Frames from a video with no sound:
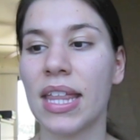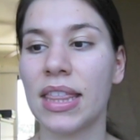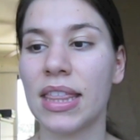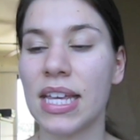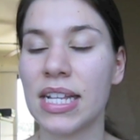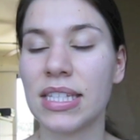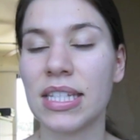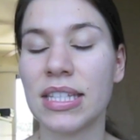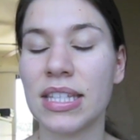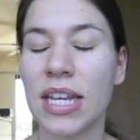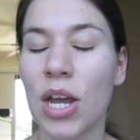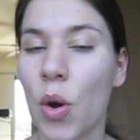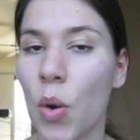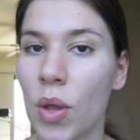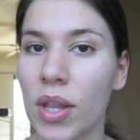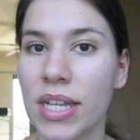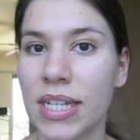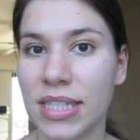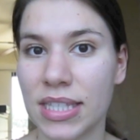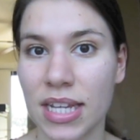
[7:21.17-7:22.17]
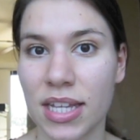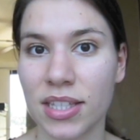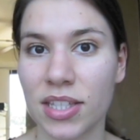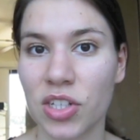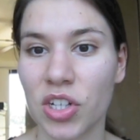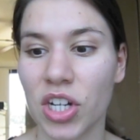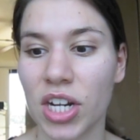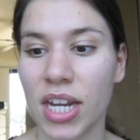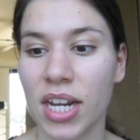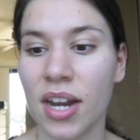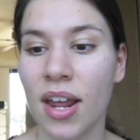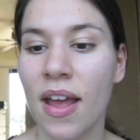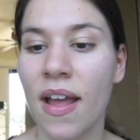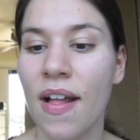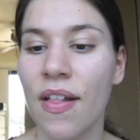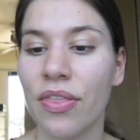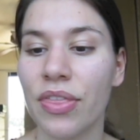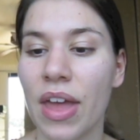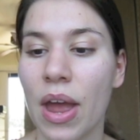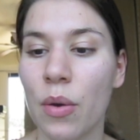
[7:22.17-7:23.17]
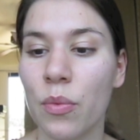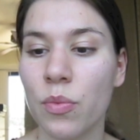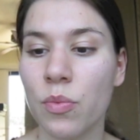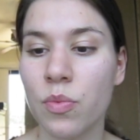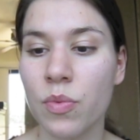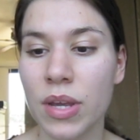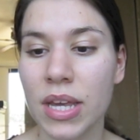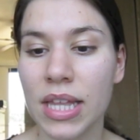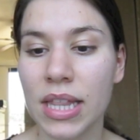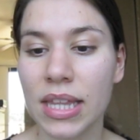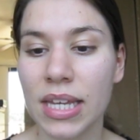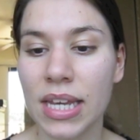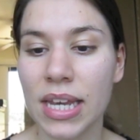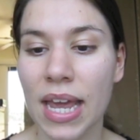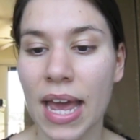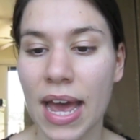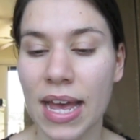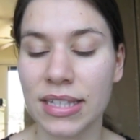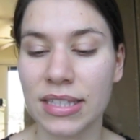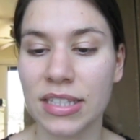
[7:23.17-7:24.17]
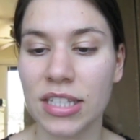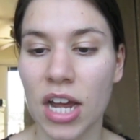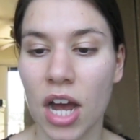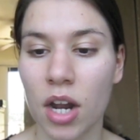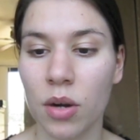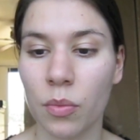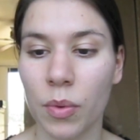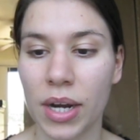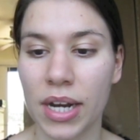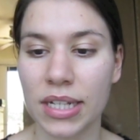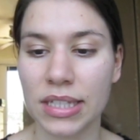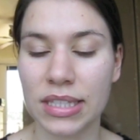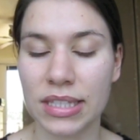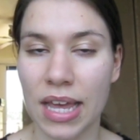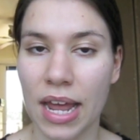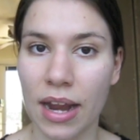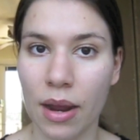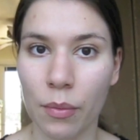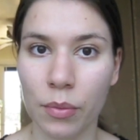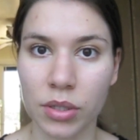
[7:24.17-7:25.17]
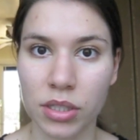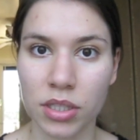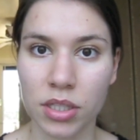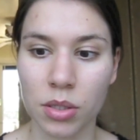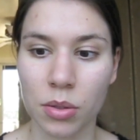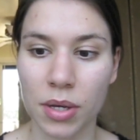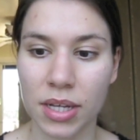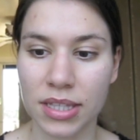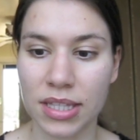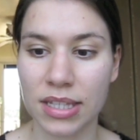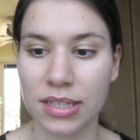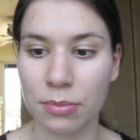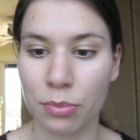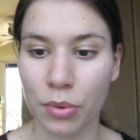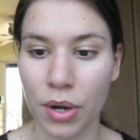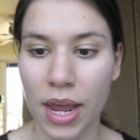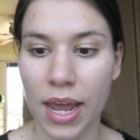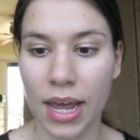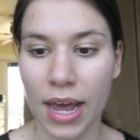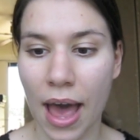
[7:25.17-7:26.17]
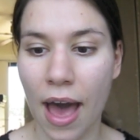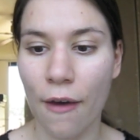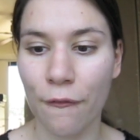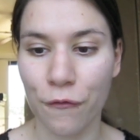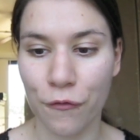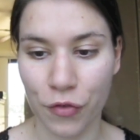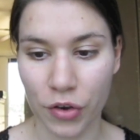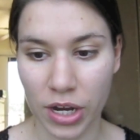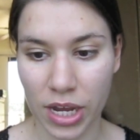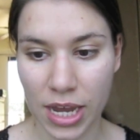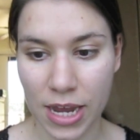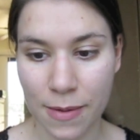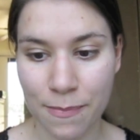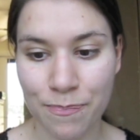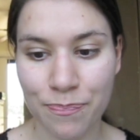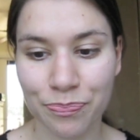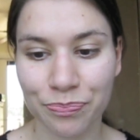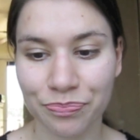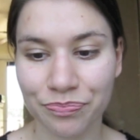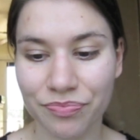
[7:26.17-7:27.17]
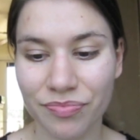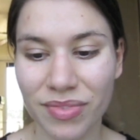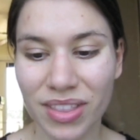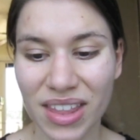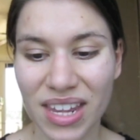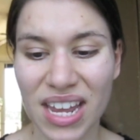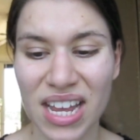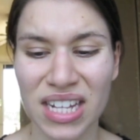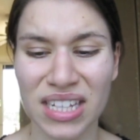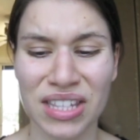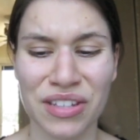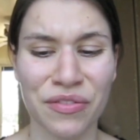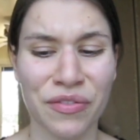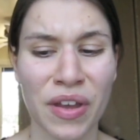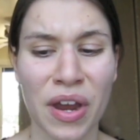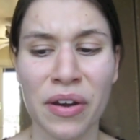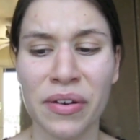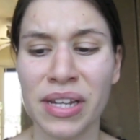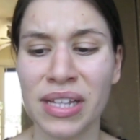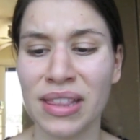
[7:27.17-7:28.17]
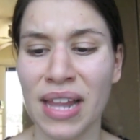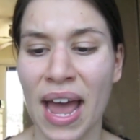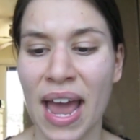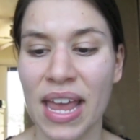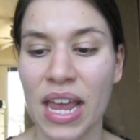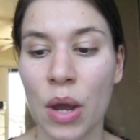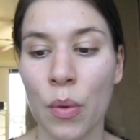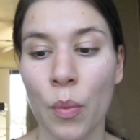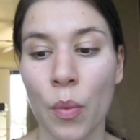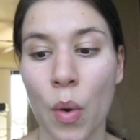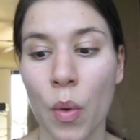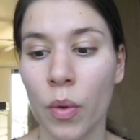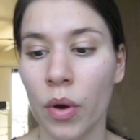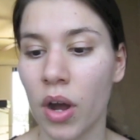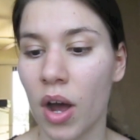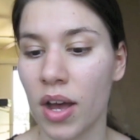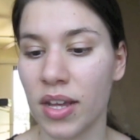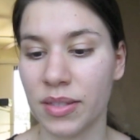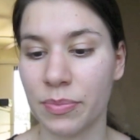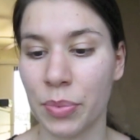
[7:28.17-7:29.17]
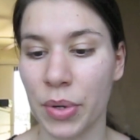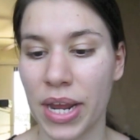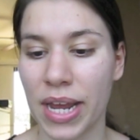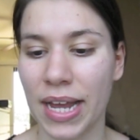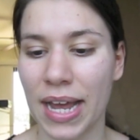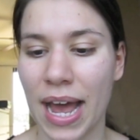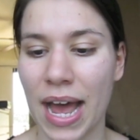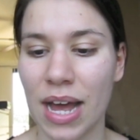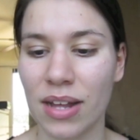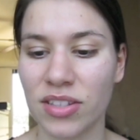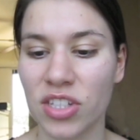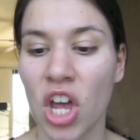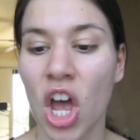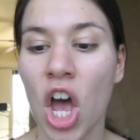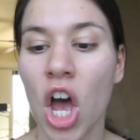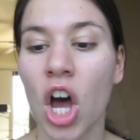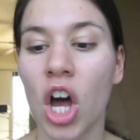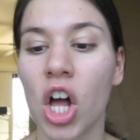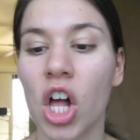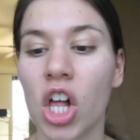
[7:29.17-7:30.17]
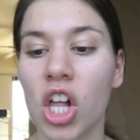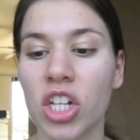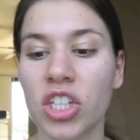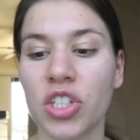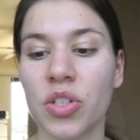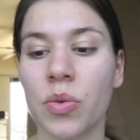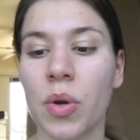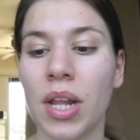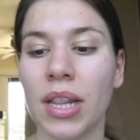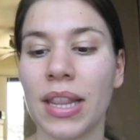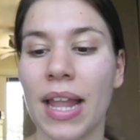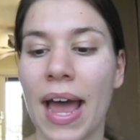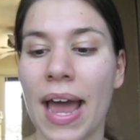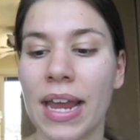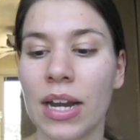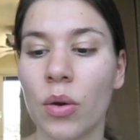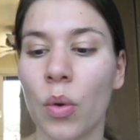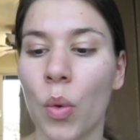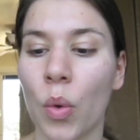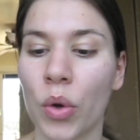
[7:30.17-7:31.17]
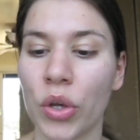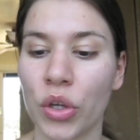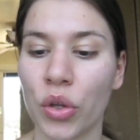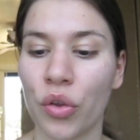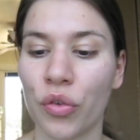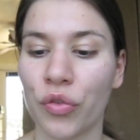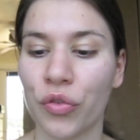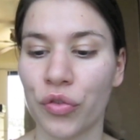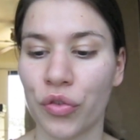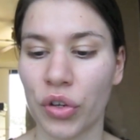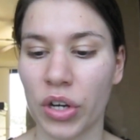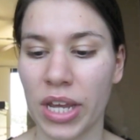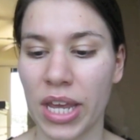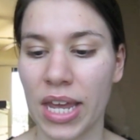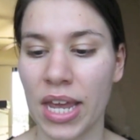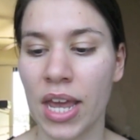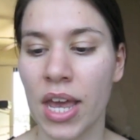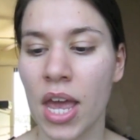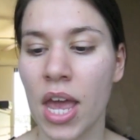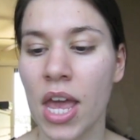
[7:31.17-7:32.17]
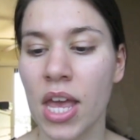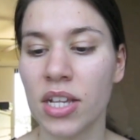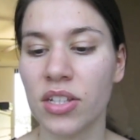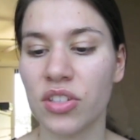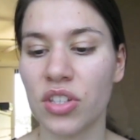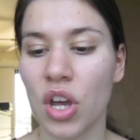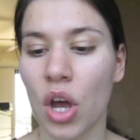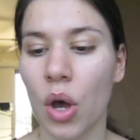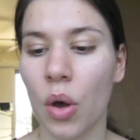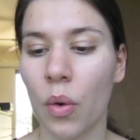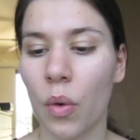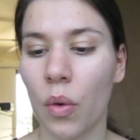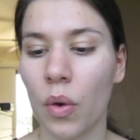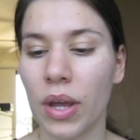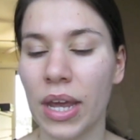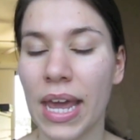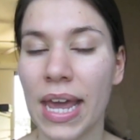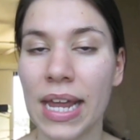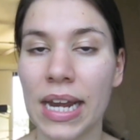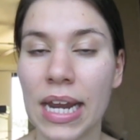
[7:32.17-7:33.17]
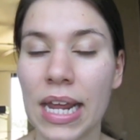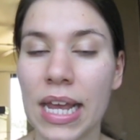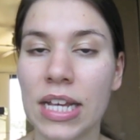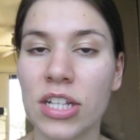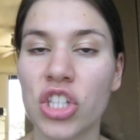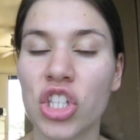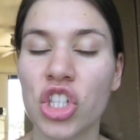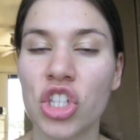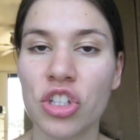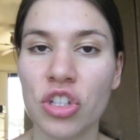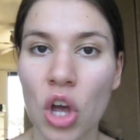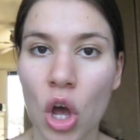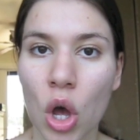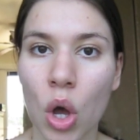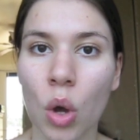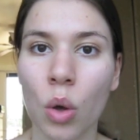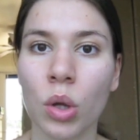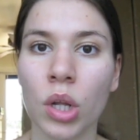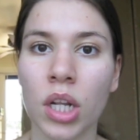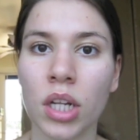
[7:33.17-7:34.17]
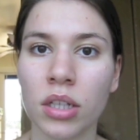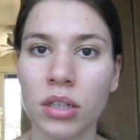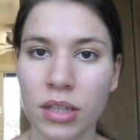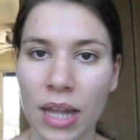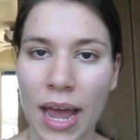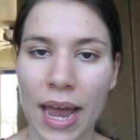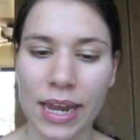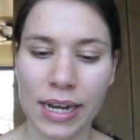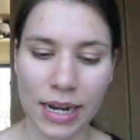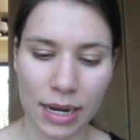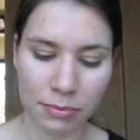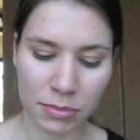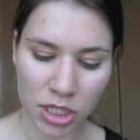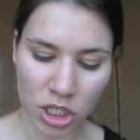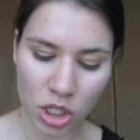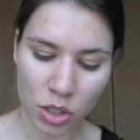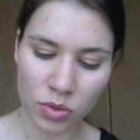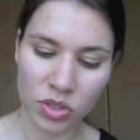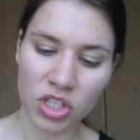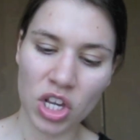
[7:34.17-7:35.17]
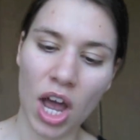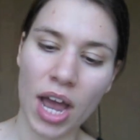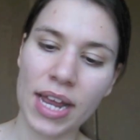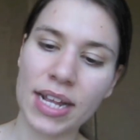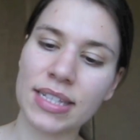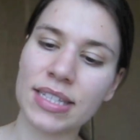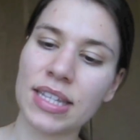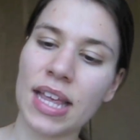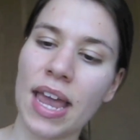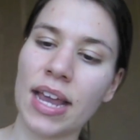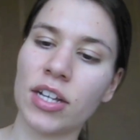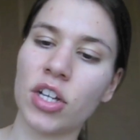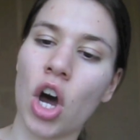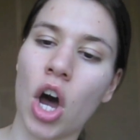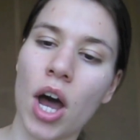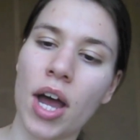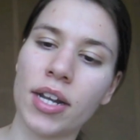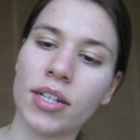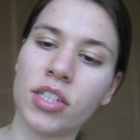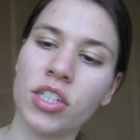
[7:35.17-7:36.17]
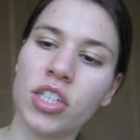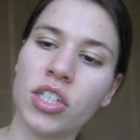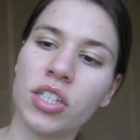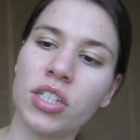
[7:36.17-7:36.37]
this is the only sunscreen that really has done what it said it would do. It says breakout free. It's very light. It won't cause breakouts. Ultra light, oil free. So it is so light. I mean, you saw it. It's like gone.